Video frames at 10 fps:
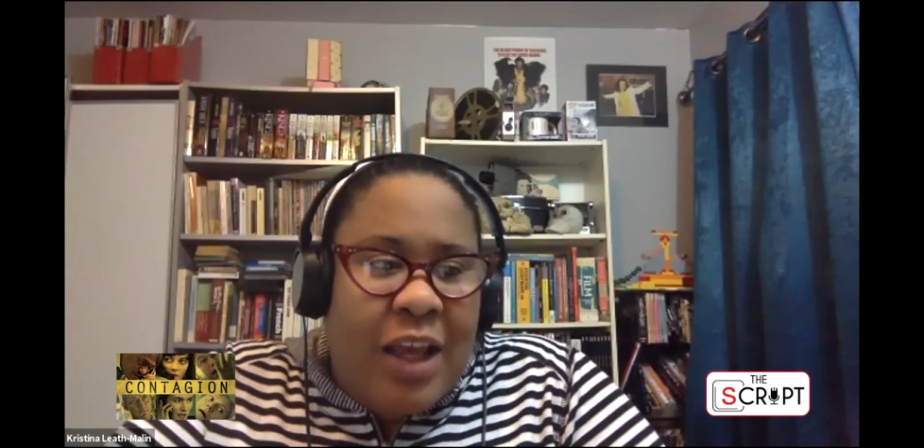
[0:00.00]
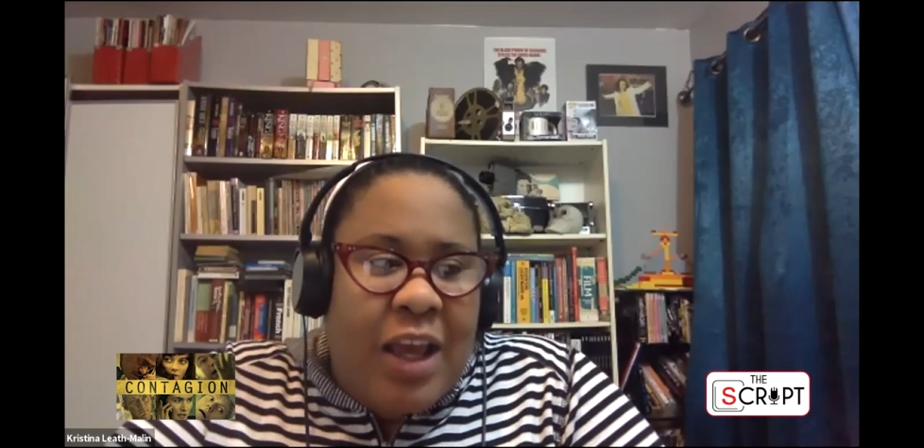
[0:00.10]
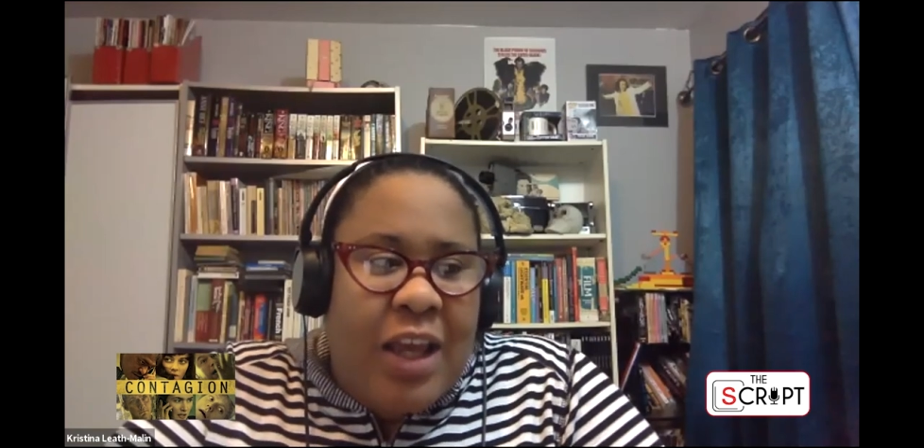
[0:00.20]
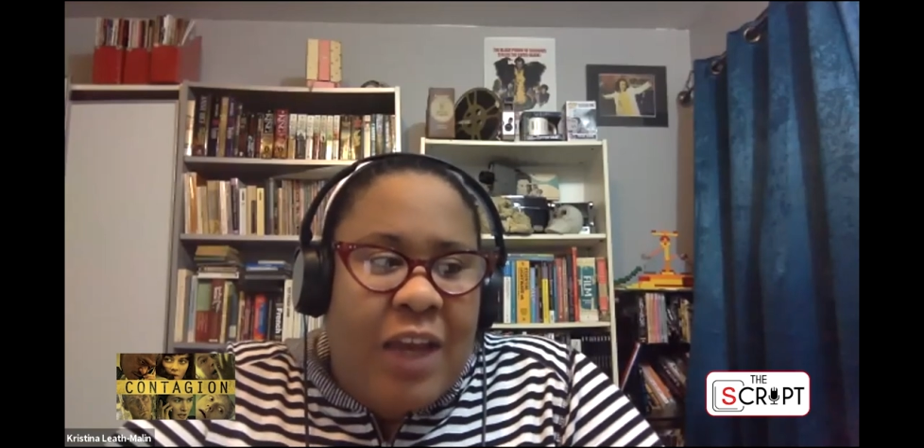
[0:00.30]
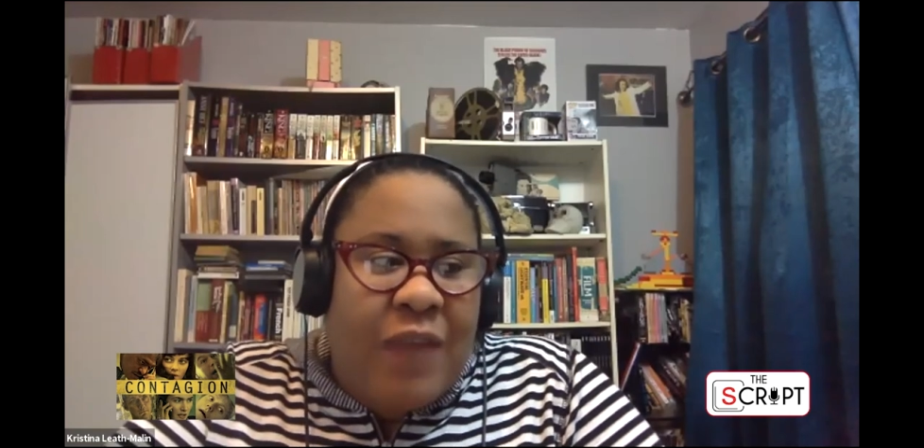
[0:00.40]

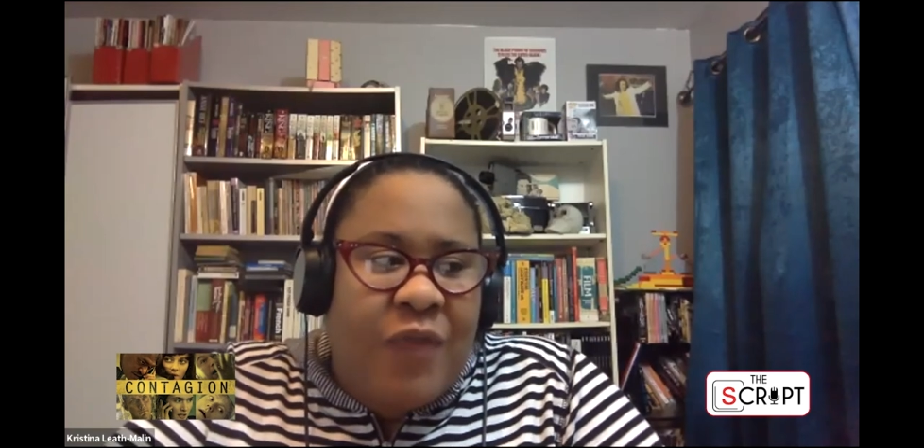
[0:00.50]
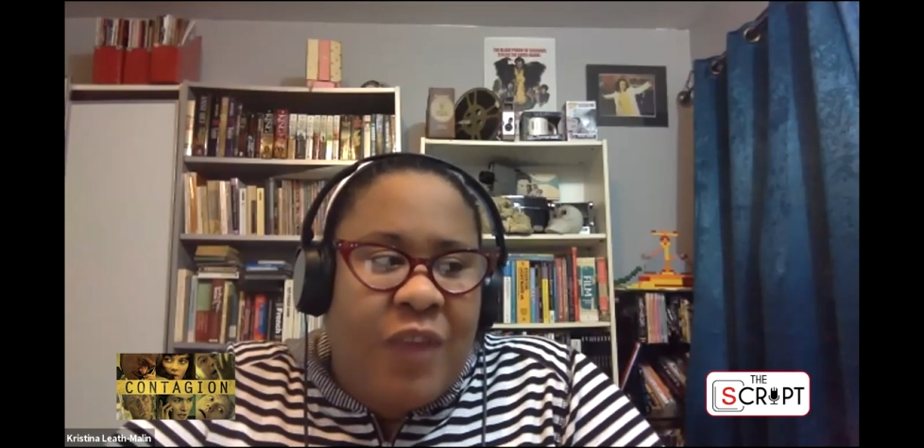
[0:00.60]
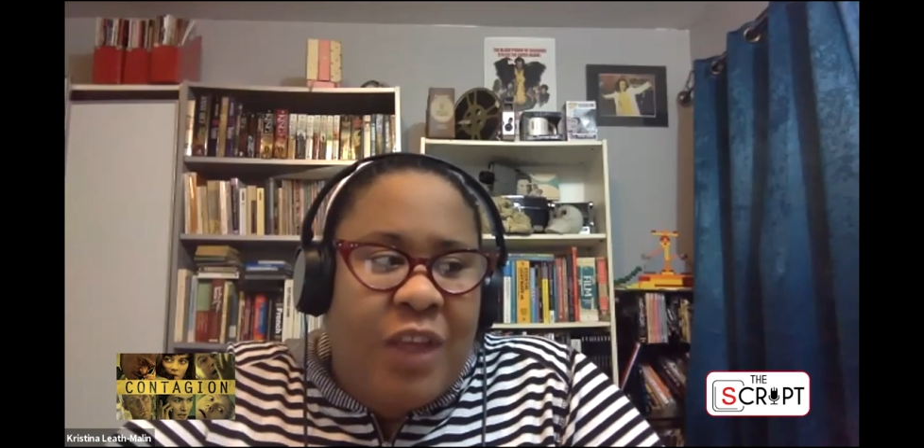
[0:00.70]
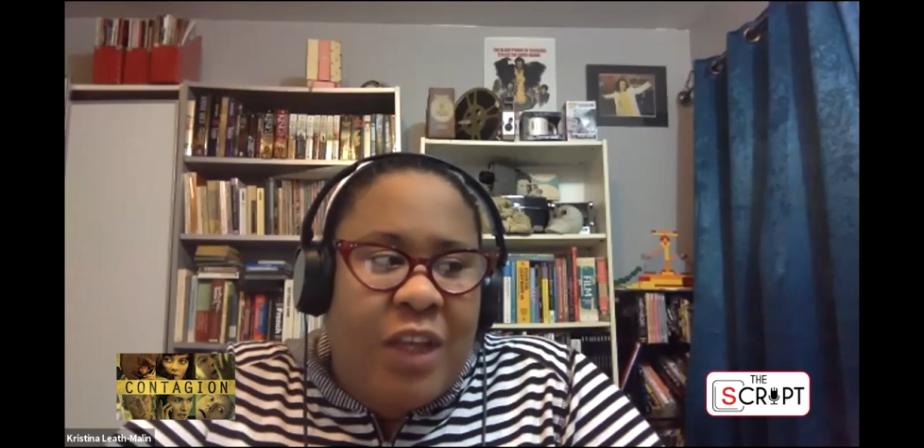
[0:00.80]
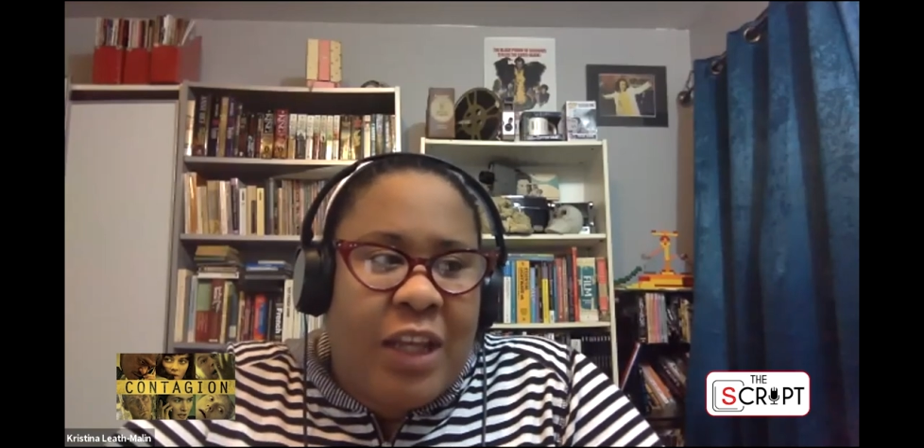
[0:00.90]
and I
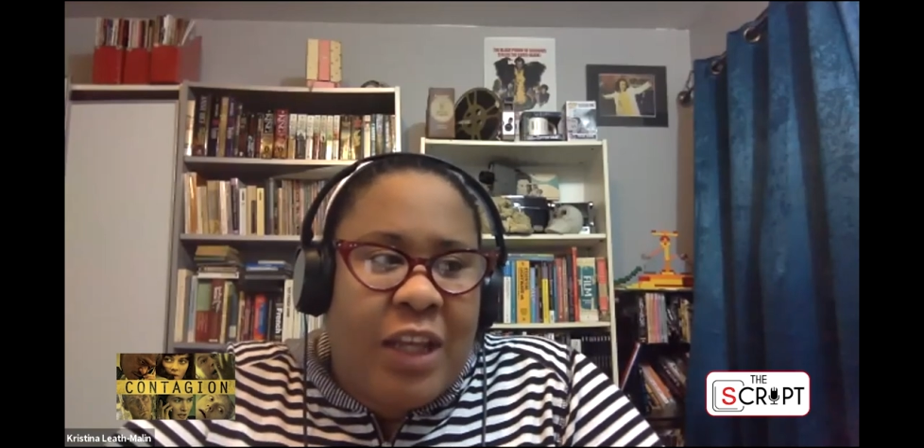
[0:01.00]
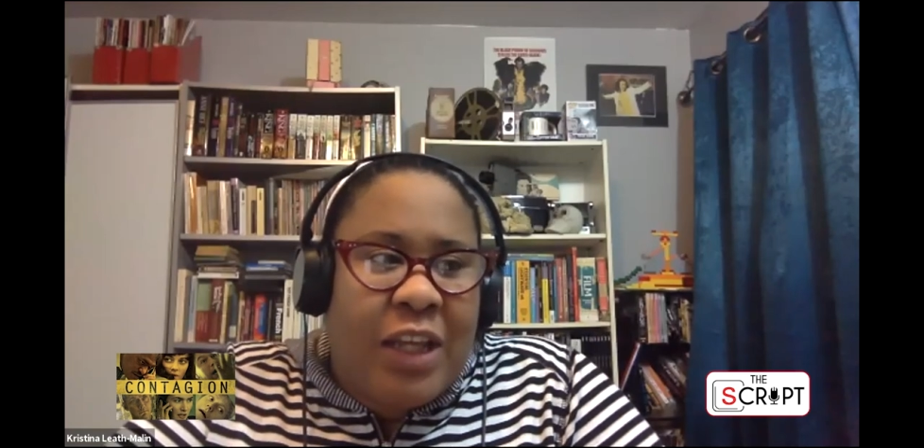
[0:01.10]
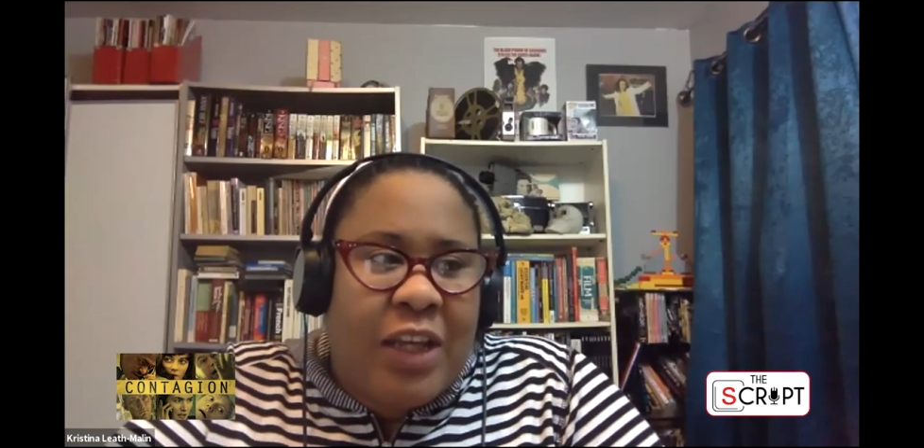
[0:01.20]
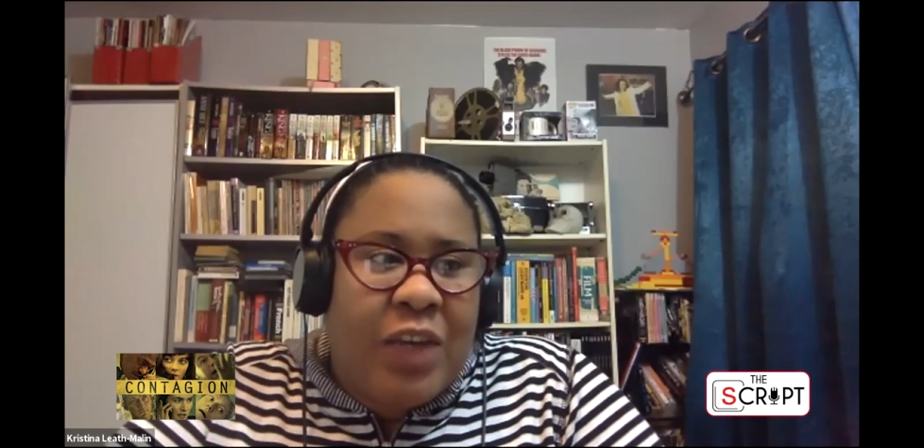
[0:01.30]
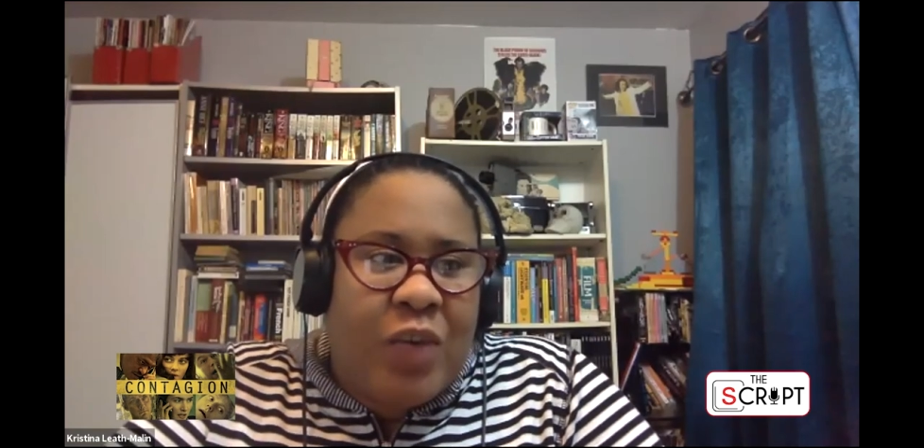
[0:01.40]
feel like